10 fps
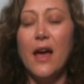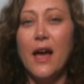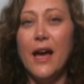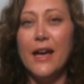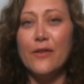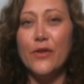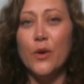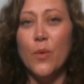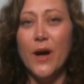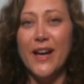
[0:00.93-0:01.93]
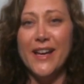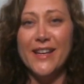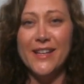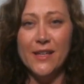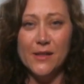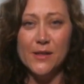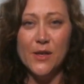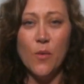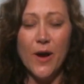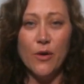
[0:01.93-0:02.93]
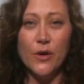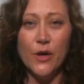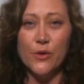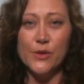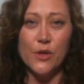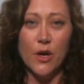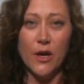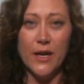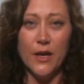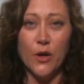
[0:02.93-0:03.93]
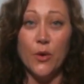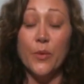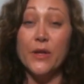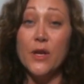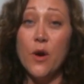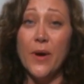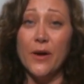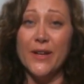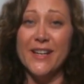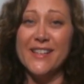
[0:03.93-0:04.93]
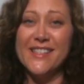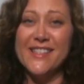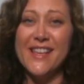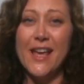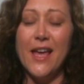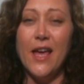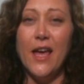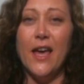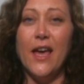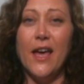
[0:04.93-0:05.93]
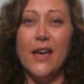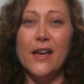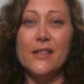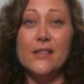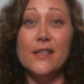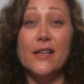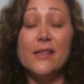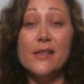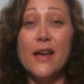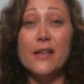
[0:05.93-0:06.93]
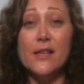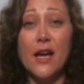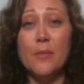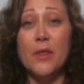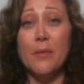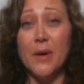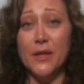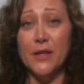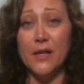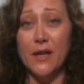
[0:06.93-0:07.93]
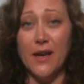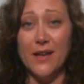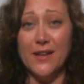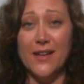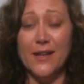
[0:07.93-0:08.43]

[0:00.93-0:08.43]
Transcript: Hi everyone, it's Noelle Co-Star here with Knowellness, and it's that time of the month again.